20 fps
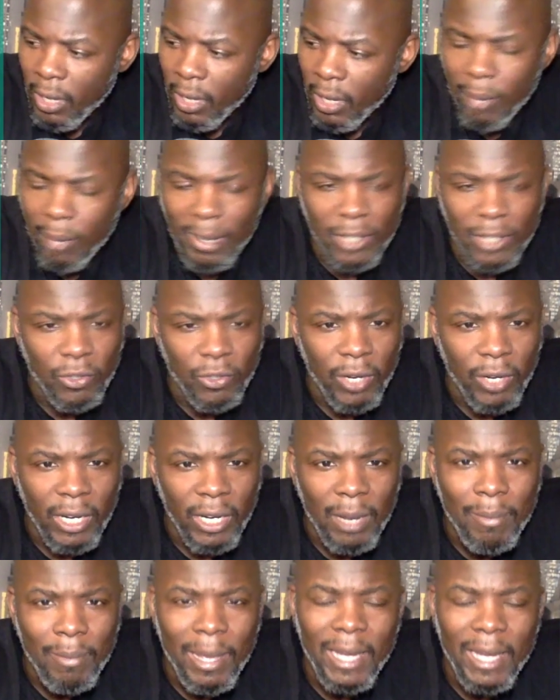I train
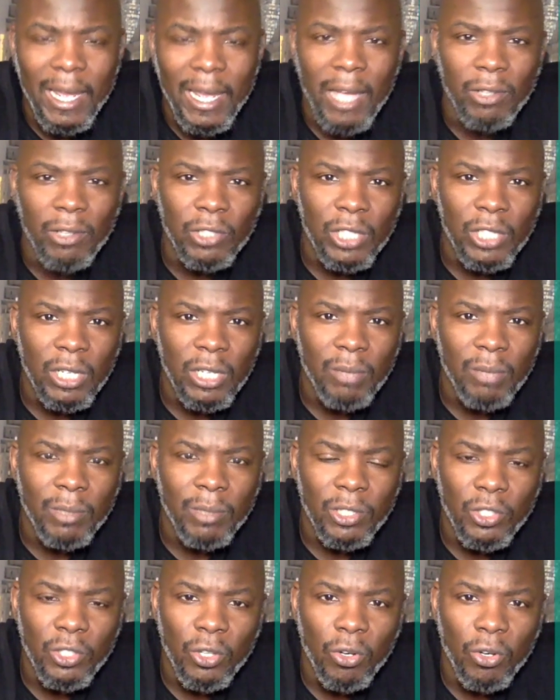at Madhouse Gym
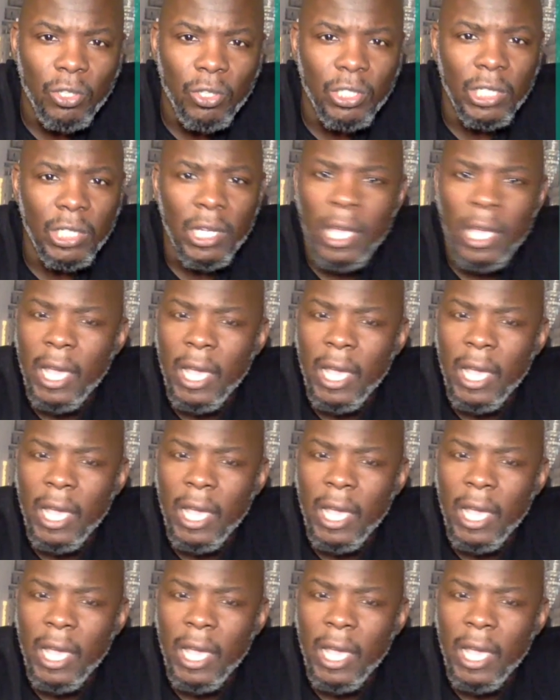in Georgia,